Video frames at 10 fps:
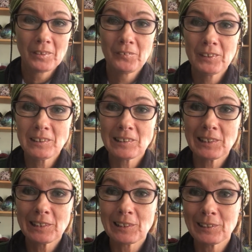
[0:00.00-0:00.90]
This
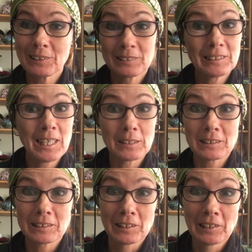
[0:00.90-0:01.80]
little,
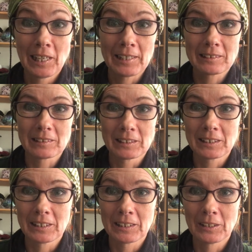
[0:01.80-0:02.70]
that's Alexa
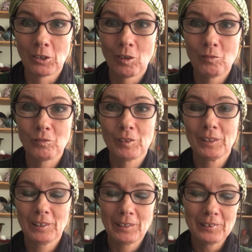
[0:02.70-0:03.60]
kicking off.
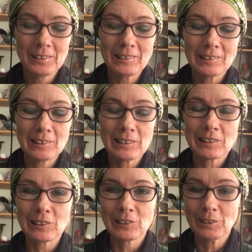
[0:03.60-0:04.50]
This
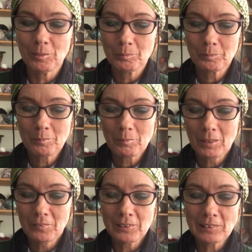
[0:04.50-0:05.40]
little,
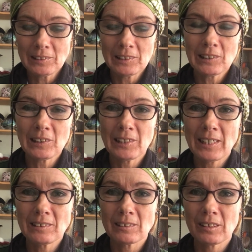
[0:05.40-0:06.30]
this little
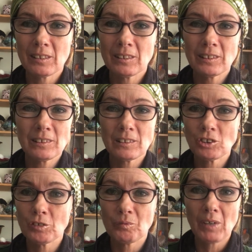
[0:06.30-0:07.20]
letter is
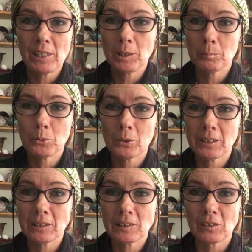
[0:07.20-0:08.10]
such a valuable
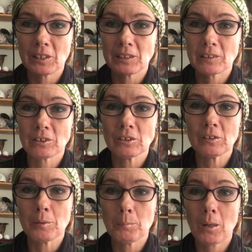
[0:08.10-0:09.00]
insight
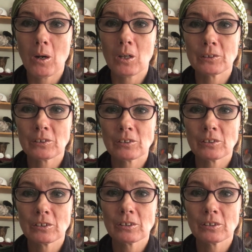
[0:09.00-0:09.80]
into the past.